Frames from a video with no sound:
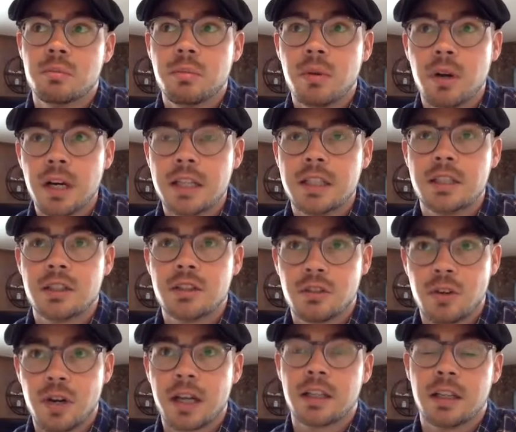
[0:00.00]
pretty
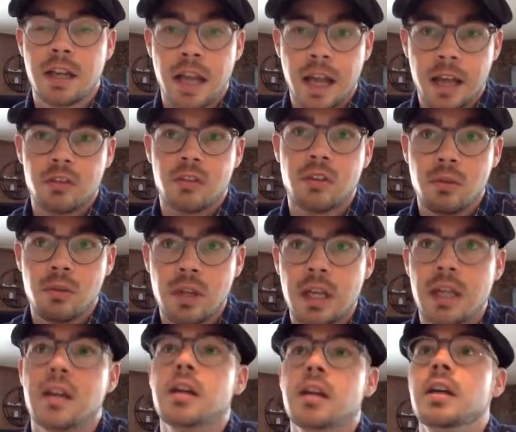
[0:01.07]
strict and it has
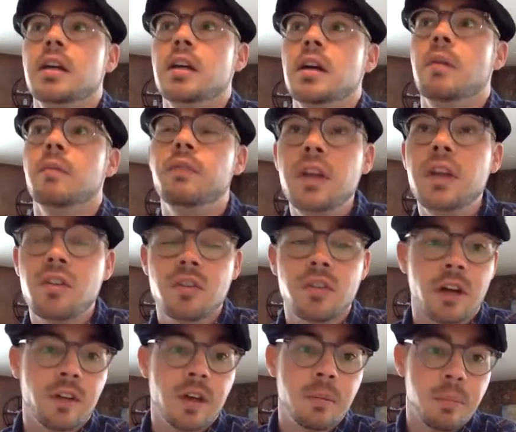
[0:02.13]
unique features
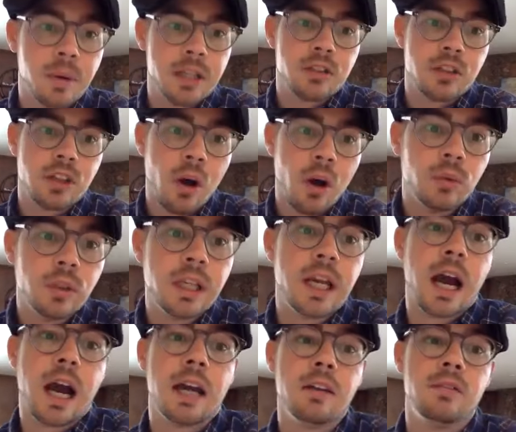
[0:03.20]
of it, but it's the only
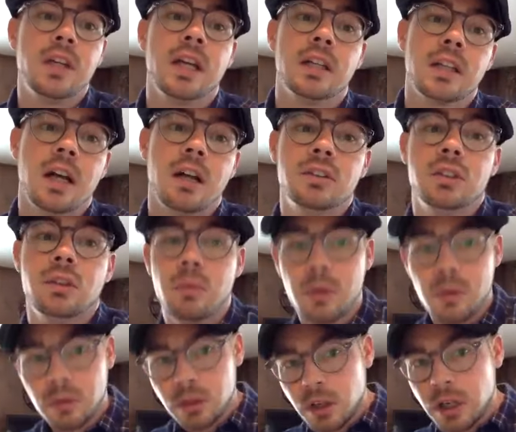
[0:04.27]
kind of deontology we
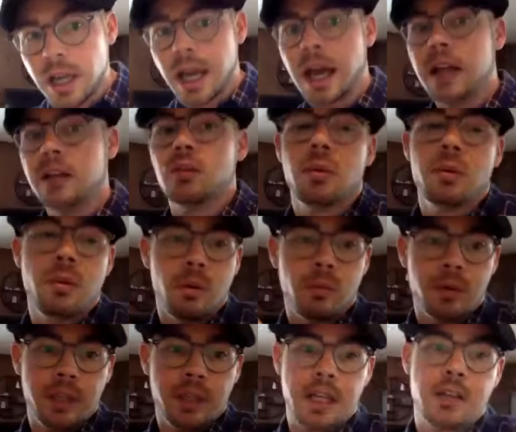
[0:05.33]
will look at, so we won't
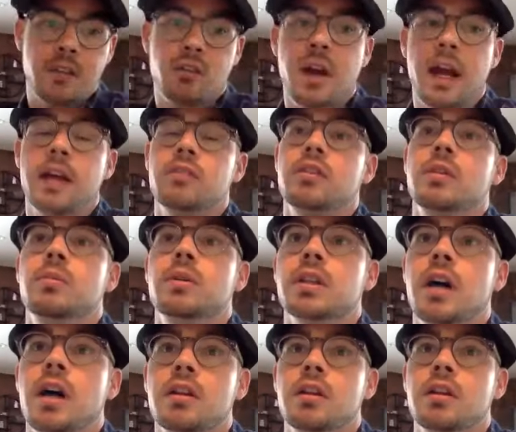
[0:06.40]
really contrast him with
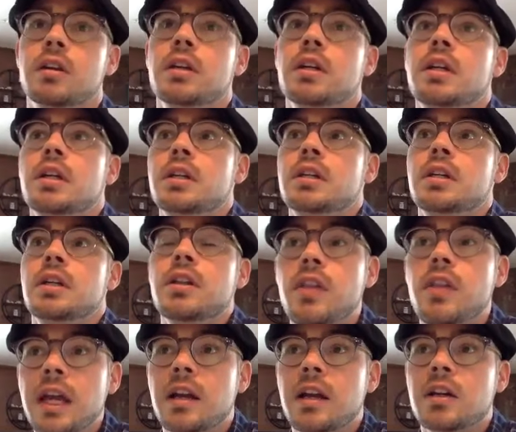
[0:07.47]
other
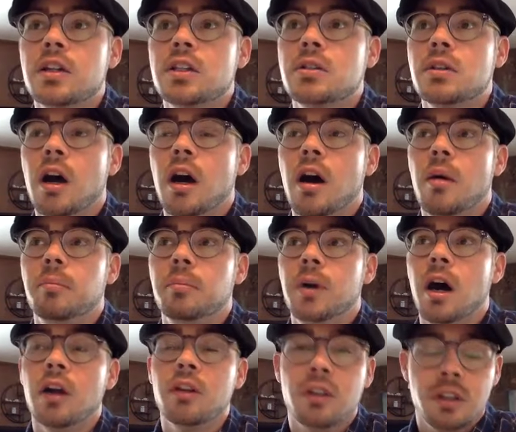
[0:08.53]
thinkers,
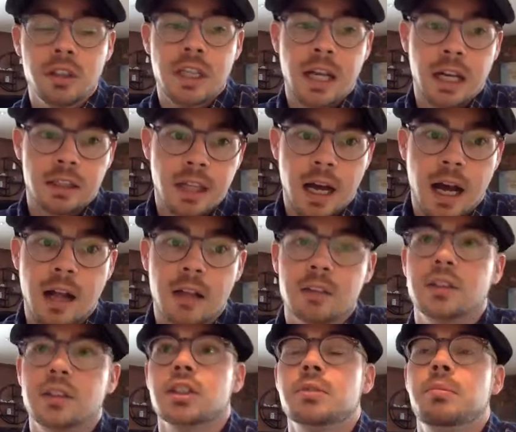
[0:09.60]
other
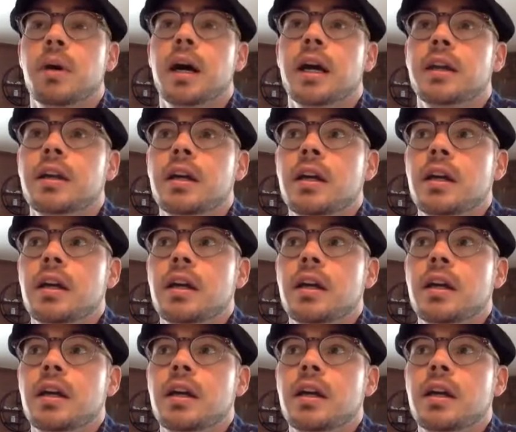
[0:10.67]
deontologists. But